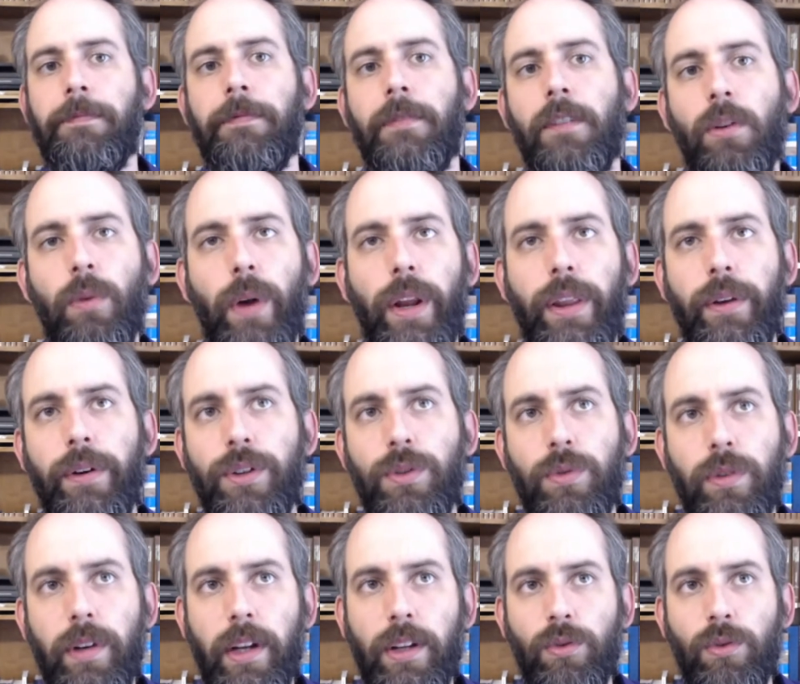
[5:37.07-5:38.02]
whether
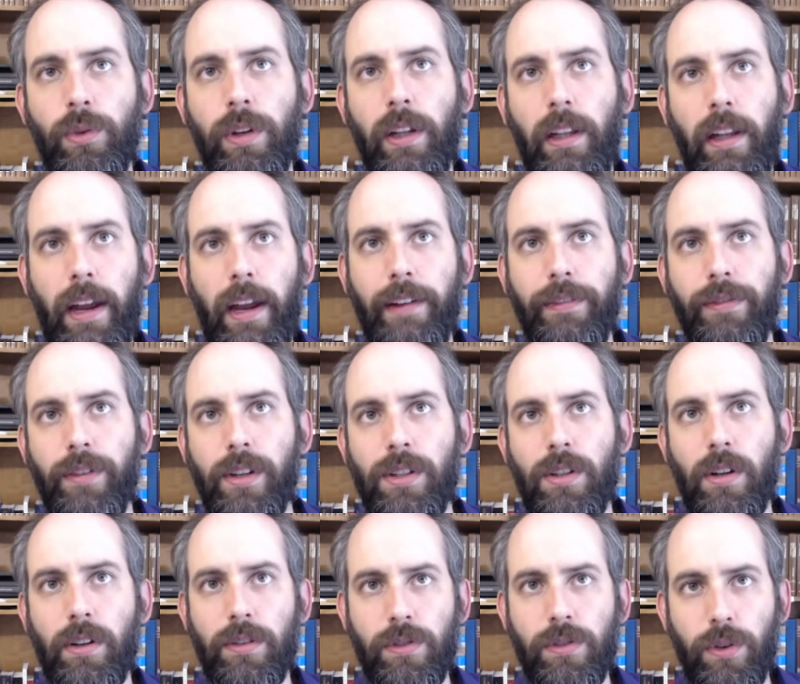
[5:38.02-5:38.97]
it's real life or it's
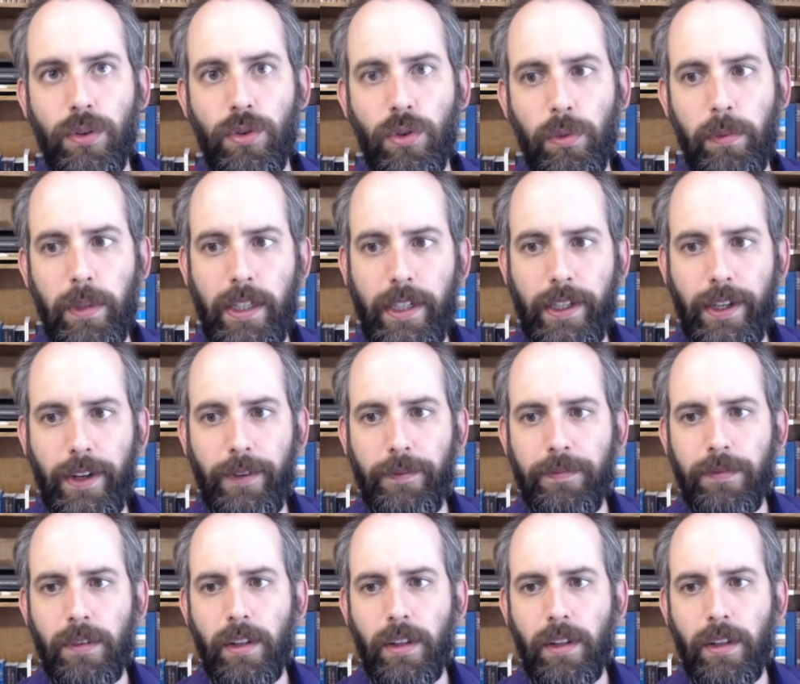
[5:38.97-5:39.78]
on social media,